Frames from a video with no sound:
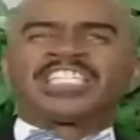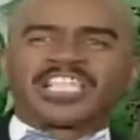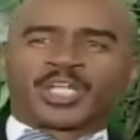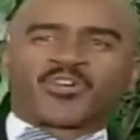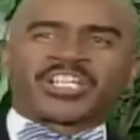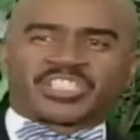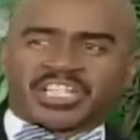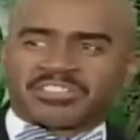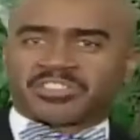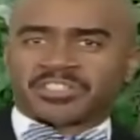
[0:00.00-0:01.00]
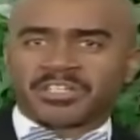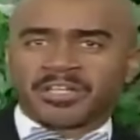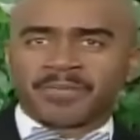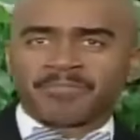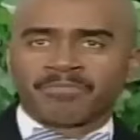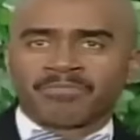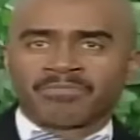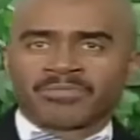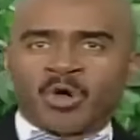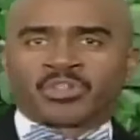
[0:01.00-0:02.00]
crazy Christians. Go ahead
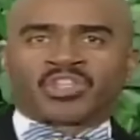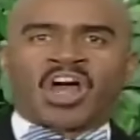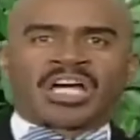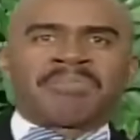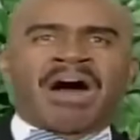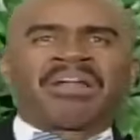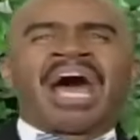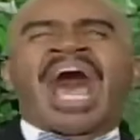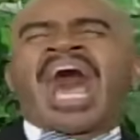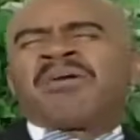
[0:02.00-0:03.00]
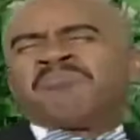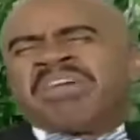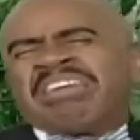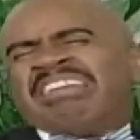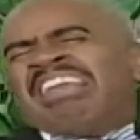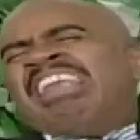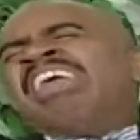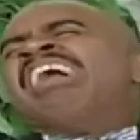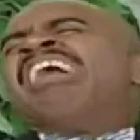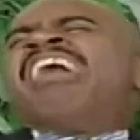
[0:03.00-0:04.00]
who talk about I make
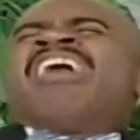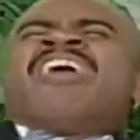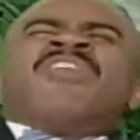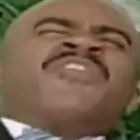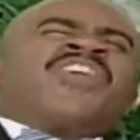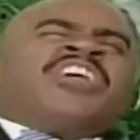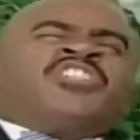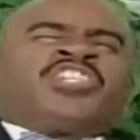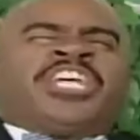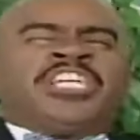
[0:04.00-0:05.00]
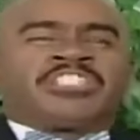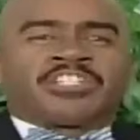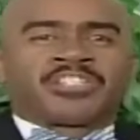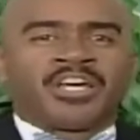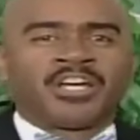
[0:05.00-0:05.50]
love to That's Jesus. Right.